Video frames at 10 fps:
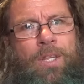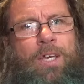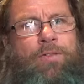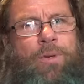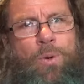
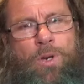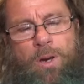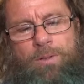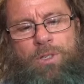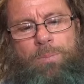if you are
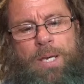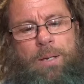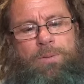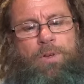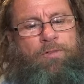going to be
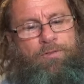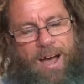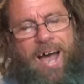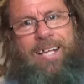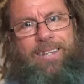able to
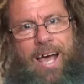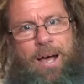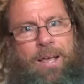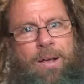find that